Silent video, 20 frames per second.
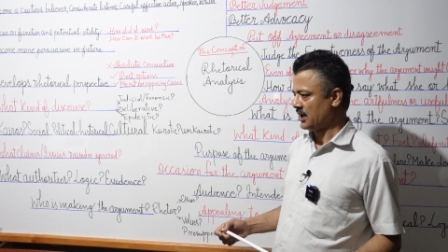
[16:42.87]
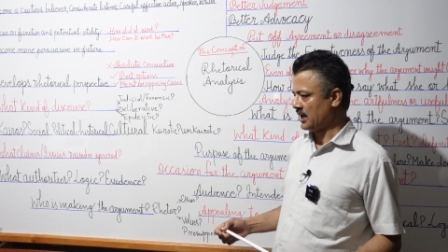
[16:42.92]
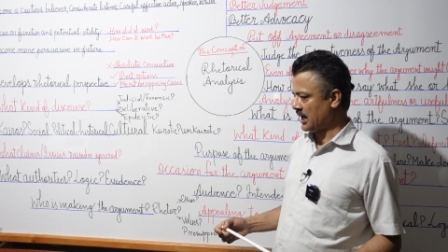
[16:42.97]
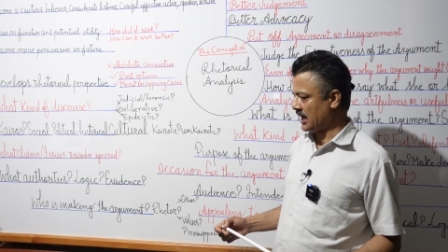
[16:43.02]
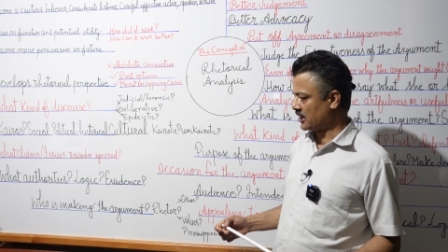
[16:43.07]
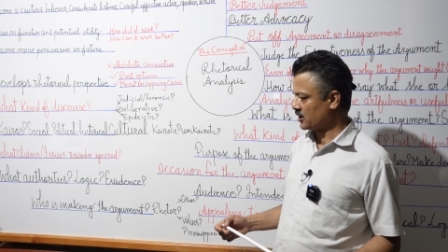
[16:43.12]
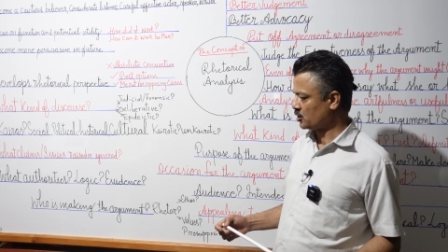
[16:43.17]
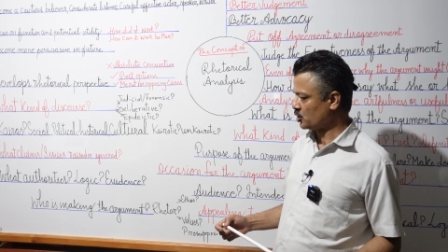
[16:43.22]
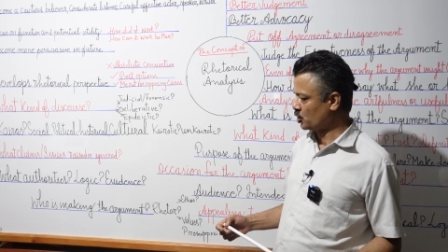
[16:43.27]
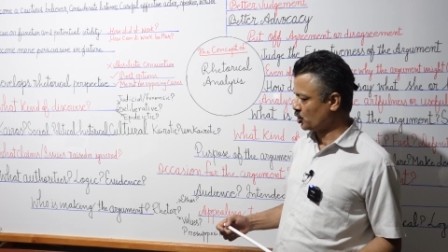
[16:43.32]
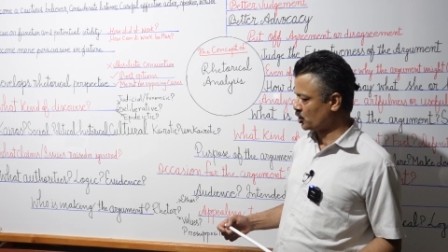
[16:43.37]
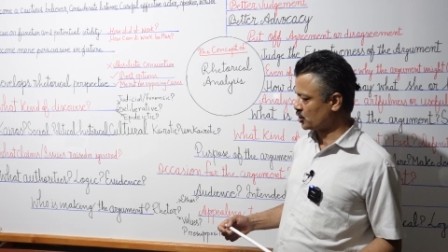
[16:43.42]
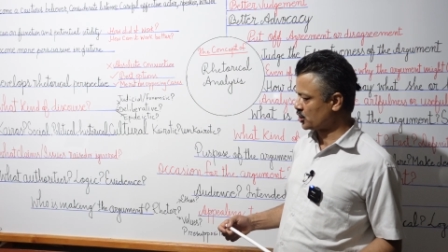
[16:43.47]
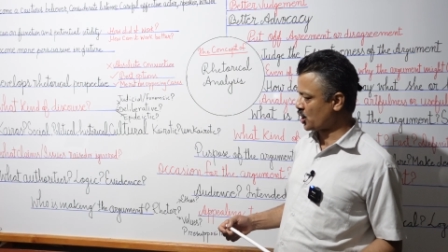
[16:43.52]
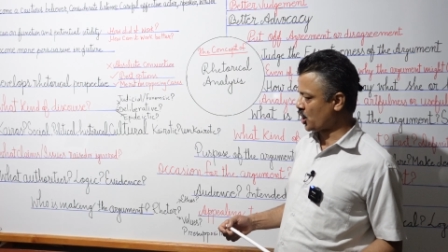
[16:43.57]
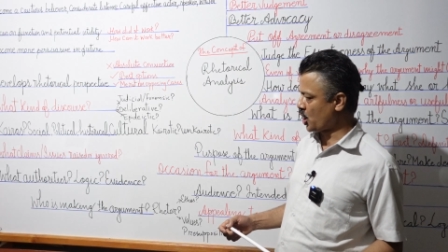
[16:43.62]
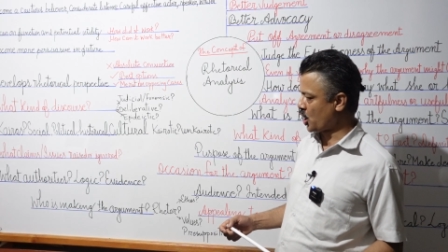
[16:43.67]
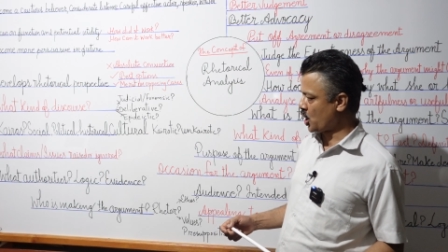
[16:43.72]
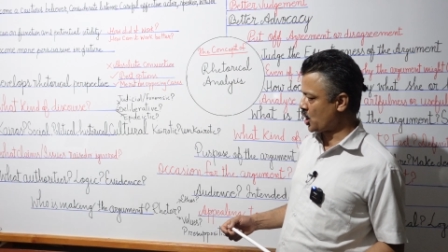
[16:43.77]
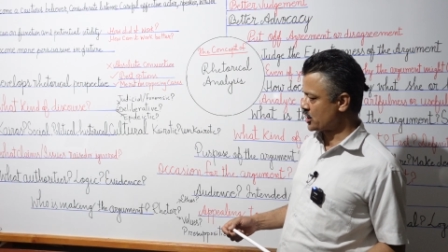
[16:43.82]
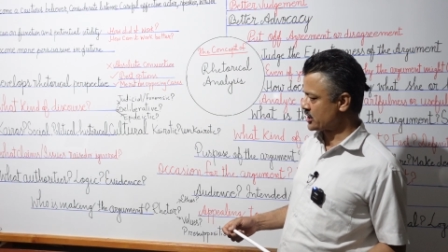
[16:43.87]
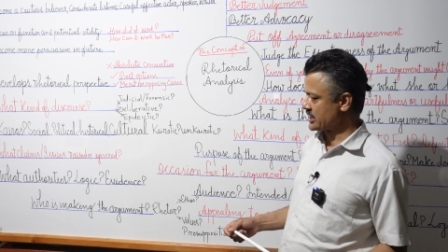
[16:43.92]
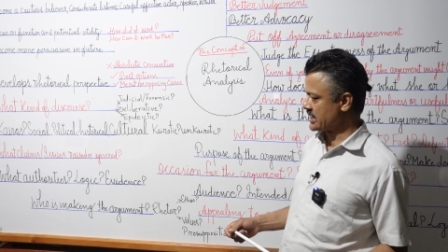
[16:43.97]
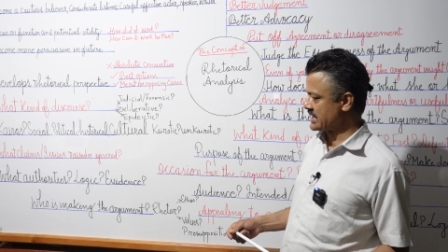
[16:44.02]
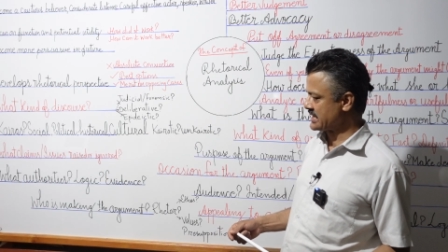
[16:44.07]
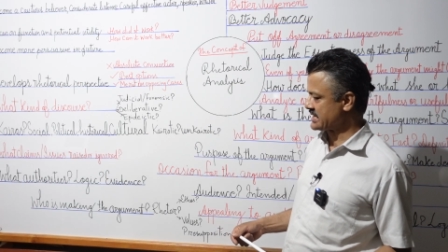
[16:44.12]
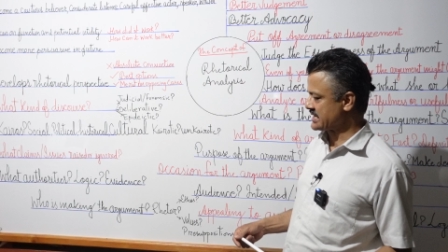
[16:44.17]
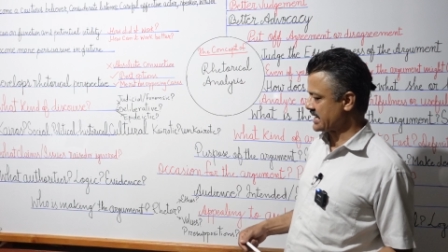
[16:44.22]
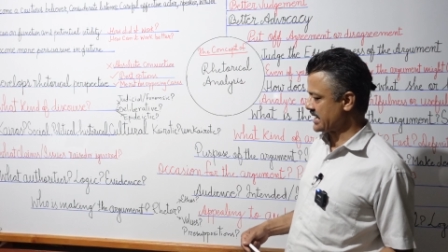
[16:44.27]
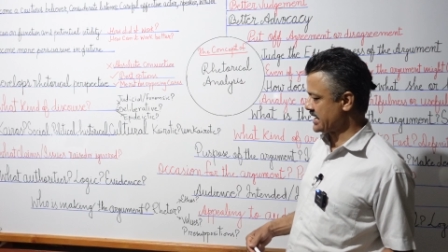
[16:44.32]
and who the
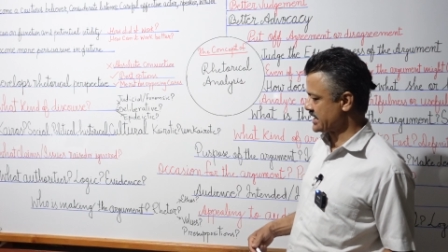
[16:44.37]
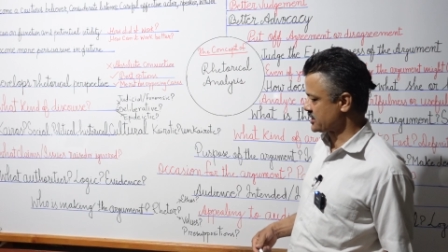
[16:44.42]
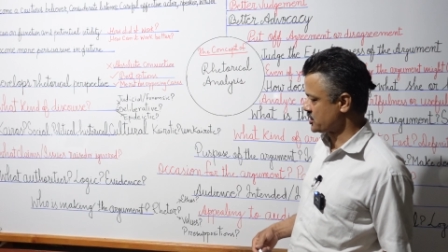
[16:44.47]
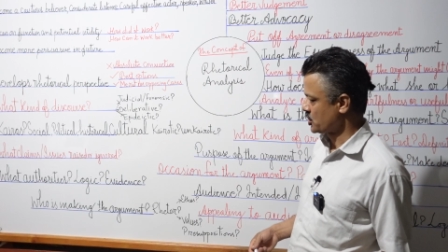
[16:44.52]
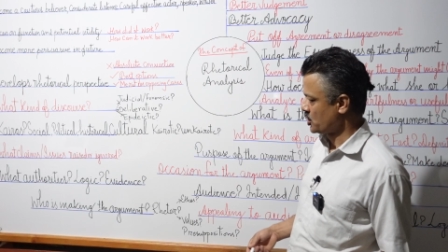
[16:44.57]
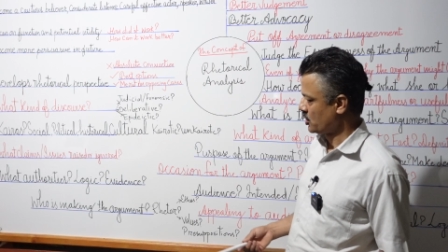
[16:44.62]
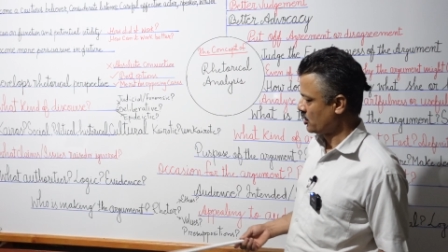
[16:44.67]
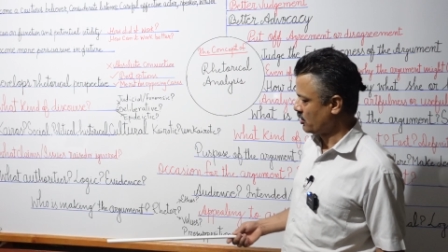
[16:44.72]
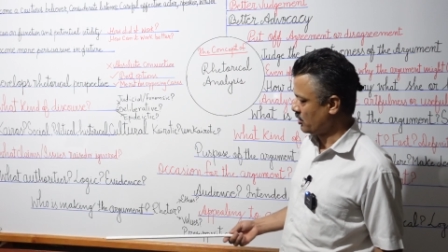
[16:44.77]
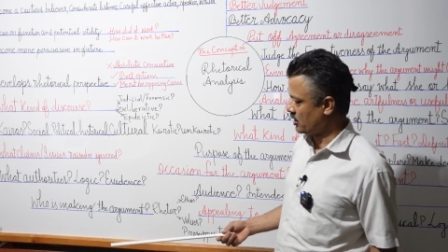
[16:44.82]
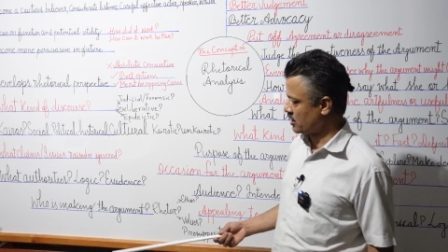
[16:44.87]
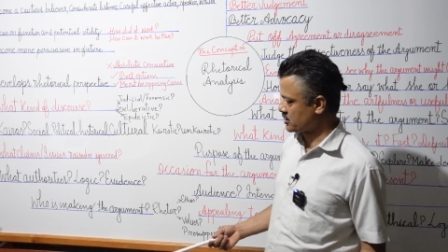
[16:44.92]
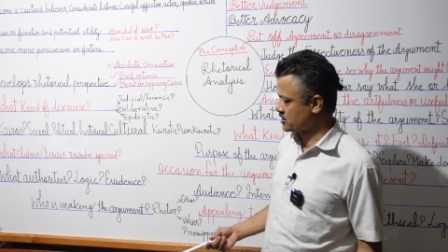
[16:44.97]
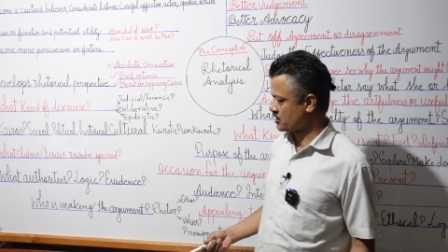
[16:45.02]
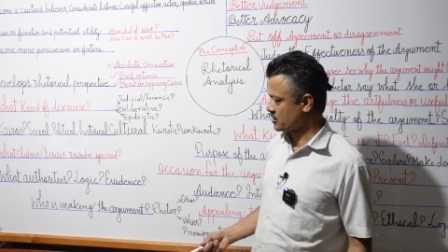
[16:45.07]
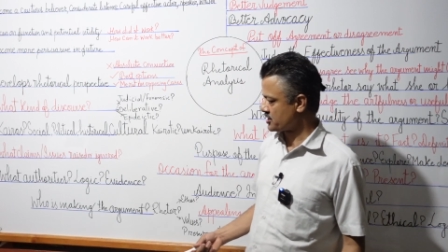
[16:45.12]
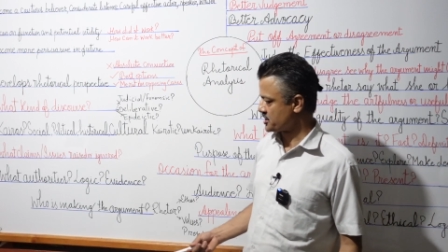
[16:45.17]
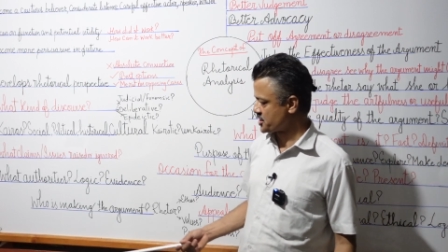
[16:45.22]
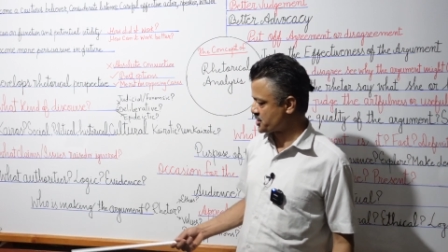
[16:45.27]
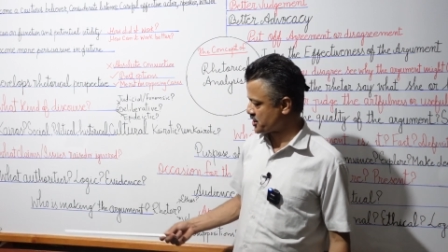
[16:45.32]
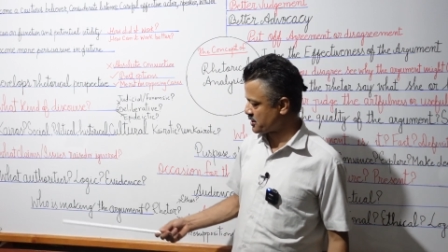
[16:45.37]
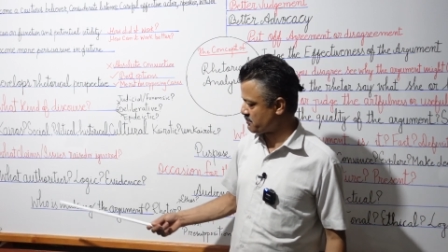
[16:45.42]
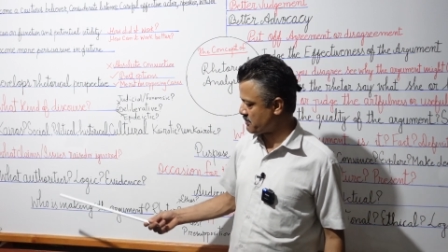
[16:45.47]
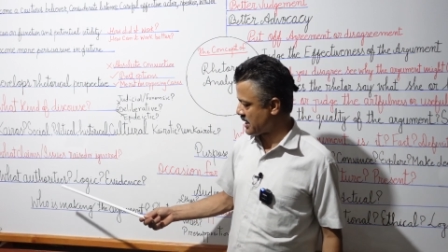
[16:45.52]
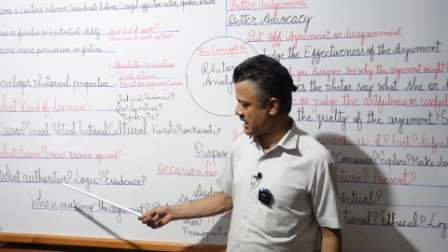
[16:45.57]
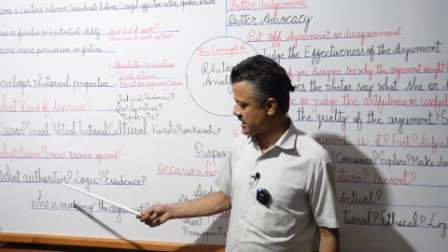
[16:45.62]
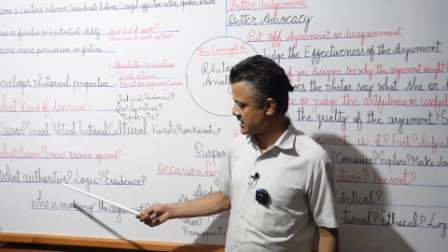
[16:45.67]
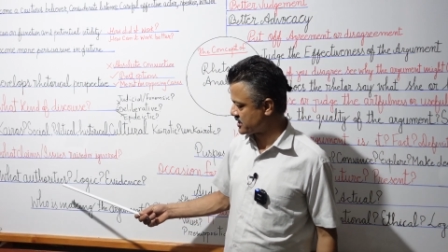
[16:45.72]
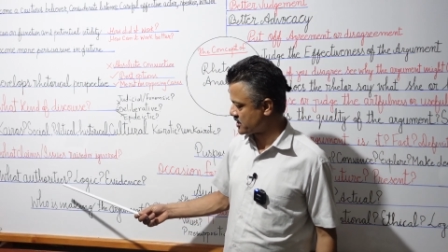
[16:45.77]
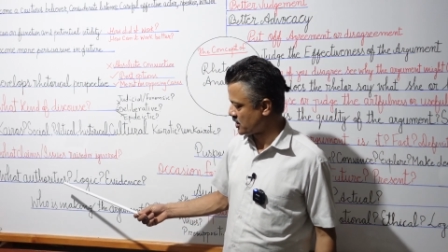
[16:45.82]
audience is also
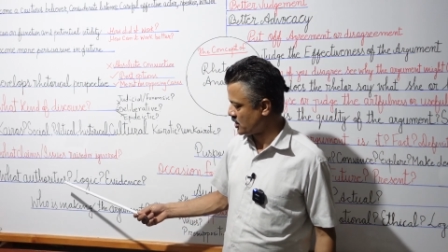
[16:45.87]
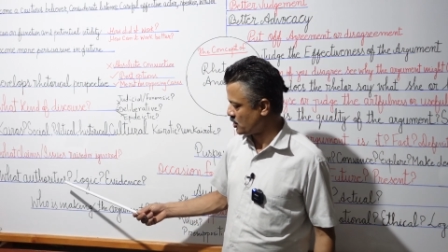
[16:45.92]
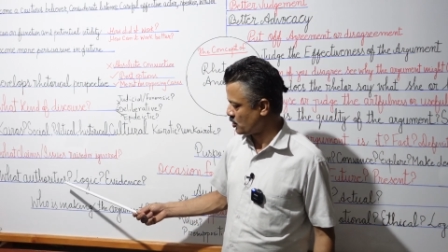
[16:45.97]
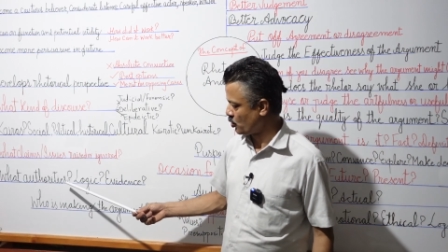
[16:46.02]
determines